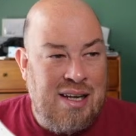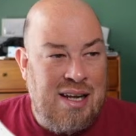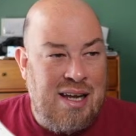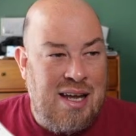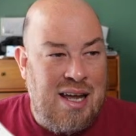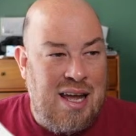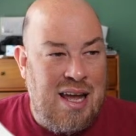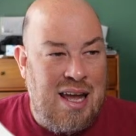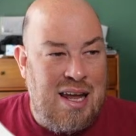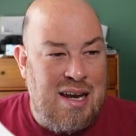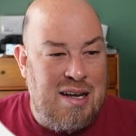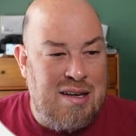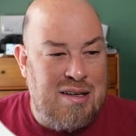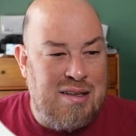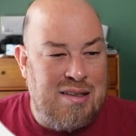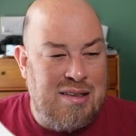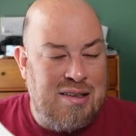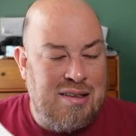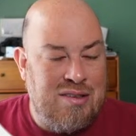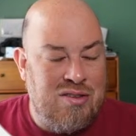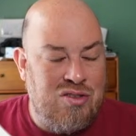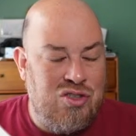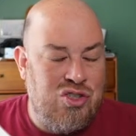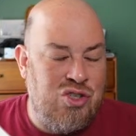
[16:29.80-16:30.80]
and
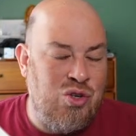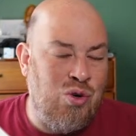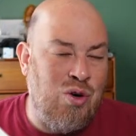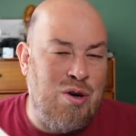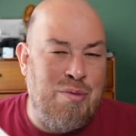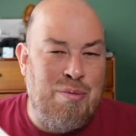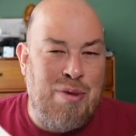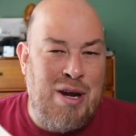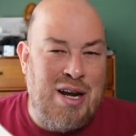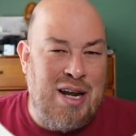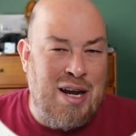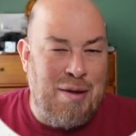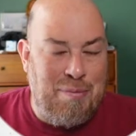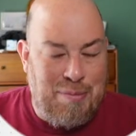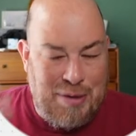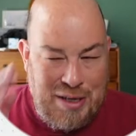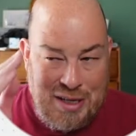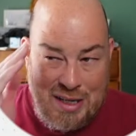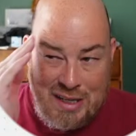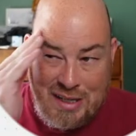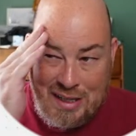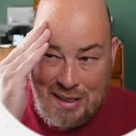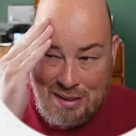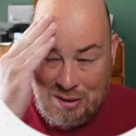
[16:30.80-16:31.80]
sure, it might not
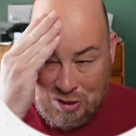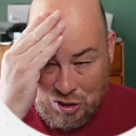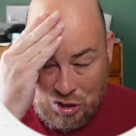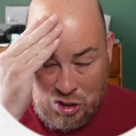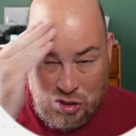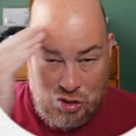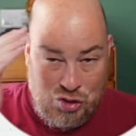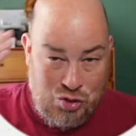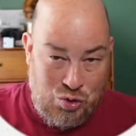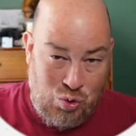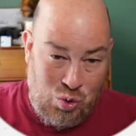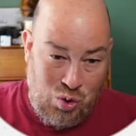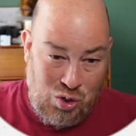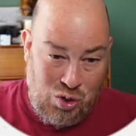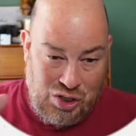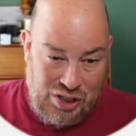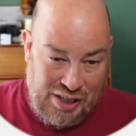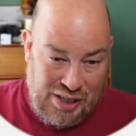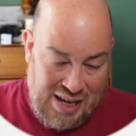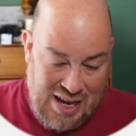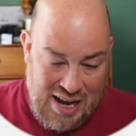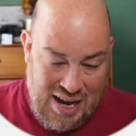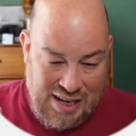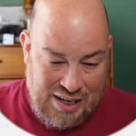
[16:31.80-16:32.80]
be historically
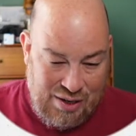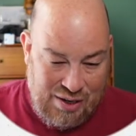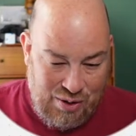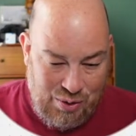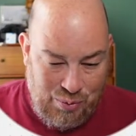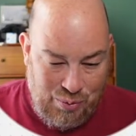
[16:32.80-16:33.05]
accurate,